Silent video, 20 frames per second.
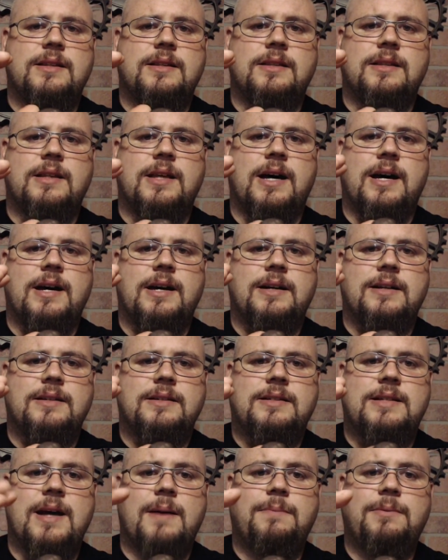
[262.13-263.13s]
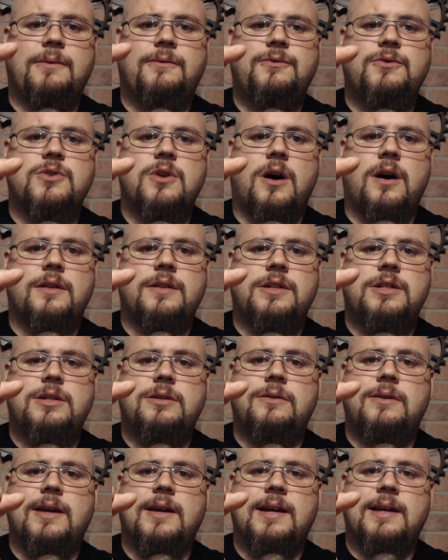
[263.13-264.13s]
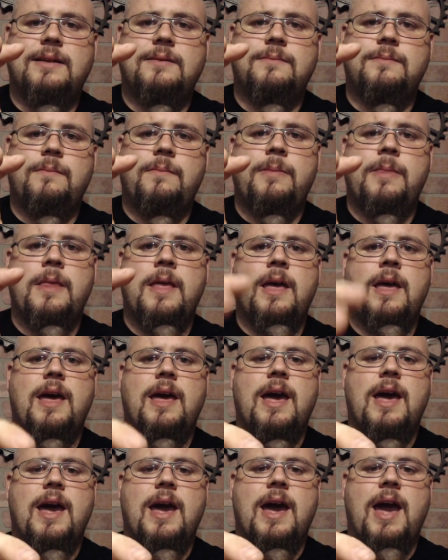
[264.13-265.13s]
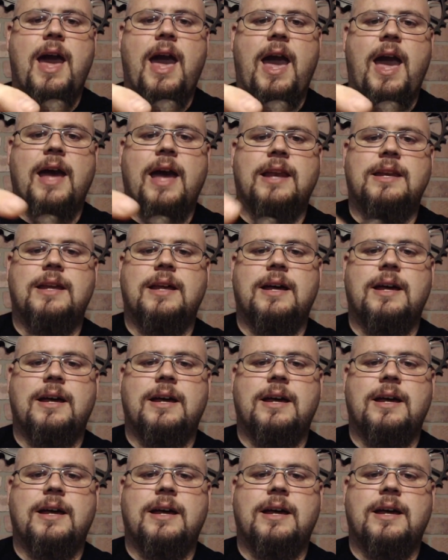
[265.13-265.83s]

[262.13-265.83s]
the depth of draw that you get, and